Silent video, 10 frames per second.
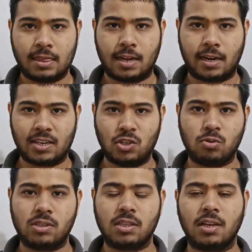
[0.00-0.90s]
that are
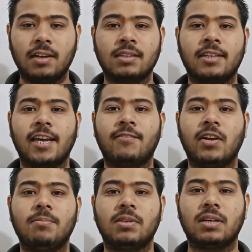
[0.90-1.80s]
used in the thick
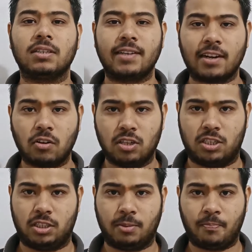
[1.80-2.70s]
film
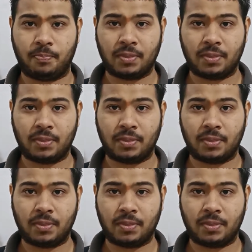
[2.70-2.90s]
technologies.